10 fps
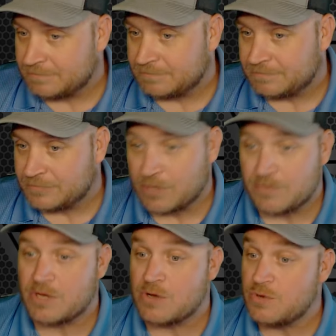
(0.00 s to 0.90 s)
Don't
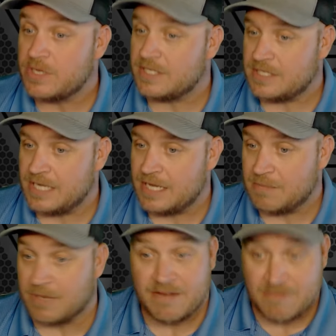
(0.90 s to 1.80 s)
know who can see it,
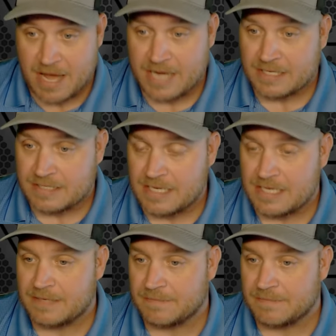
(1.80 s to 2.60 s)
but everybody can see it.